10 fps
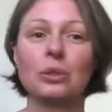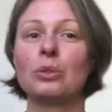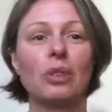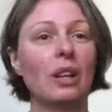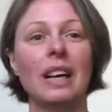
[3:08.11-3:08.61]

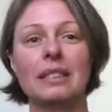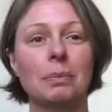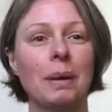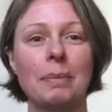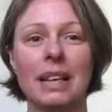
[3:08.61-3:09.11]
to roll
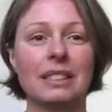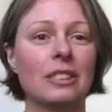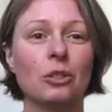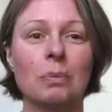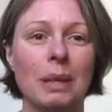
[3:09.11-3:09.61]
out my mat
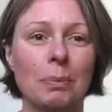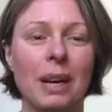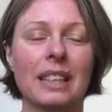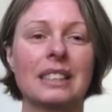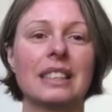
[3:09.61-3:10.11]
and do my
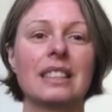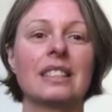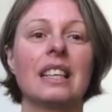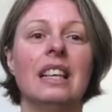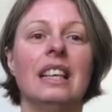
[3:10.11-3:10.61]
practice.